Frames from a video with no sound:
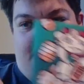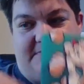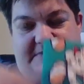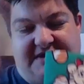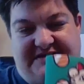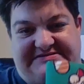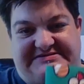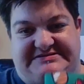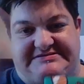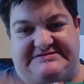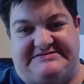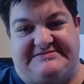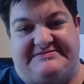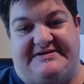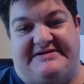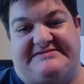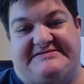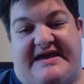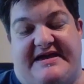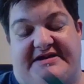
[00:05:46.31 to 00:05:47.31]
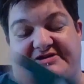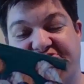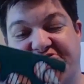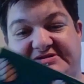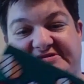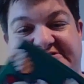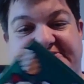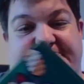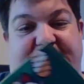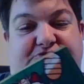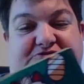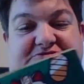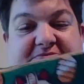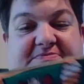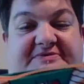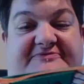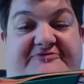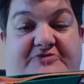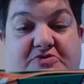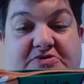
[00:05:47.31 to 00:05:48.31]
It's actually supposed to
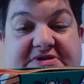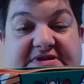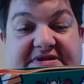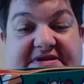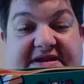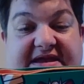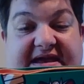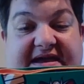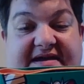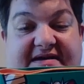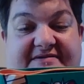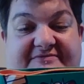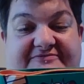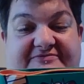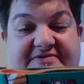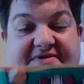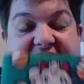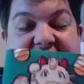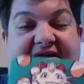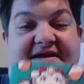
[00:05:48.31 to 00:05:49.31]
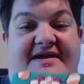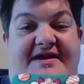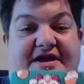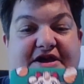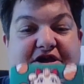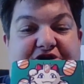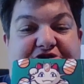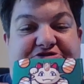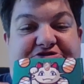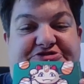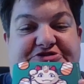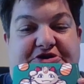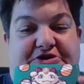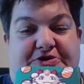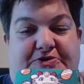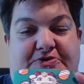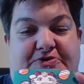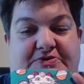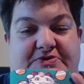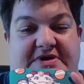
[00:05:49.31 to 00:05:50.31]
be folded in half.
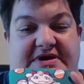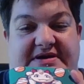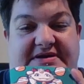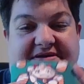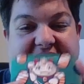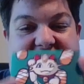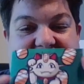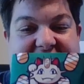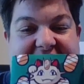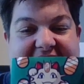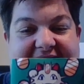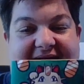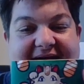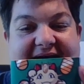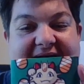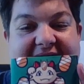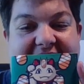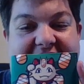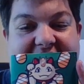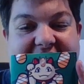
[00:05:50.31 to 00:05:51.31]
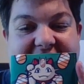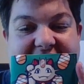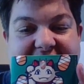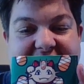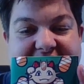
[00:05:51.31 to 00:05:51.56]
So, yeah.